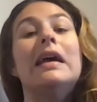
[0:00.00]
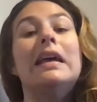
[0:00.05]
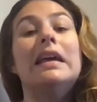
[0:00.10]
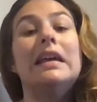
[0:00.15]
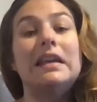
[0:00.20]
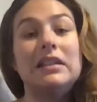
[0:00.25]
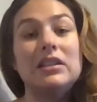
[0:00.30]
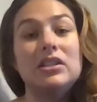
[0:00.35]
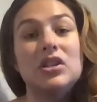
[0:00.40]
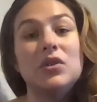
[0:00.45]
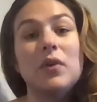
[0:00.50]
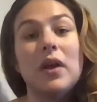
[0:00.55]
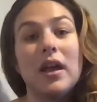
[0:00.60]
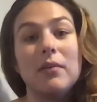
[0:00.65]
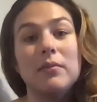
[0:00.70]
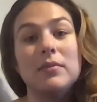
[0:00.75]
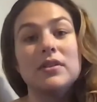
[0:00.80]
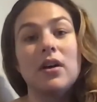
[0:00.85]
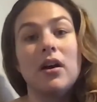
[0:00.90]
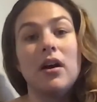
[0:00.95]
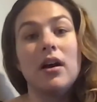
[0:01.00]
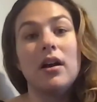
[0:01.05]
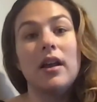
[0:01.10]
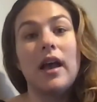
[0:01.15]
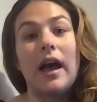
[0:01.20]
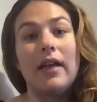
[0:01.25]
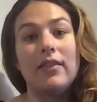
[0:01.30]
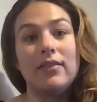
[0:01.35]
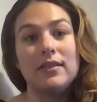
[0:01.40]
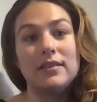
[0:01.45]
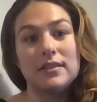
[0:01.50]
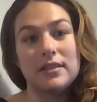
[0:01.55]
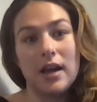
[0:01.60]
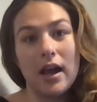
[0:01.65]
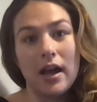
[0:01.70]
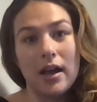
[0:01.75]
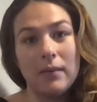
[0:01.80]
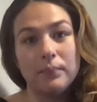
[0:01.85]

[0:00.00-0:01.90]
into Amazon at this time.